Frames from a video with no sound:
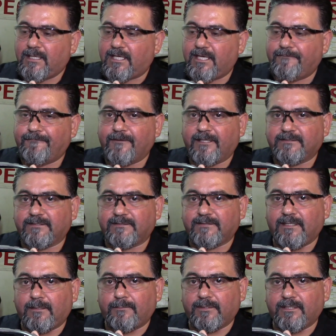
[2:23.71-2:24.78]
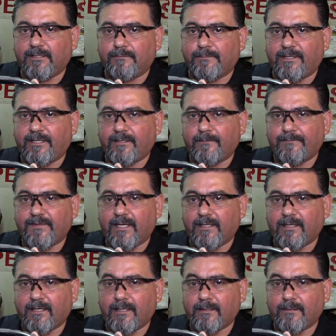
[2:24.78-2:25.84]
It flexes up a little bit,
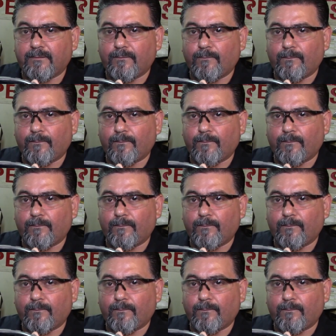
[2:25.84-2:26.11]
and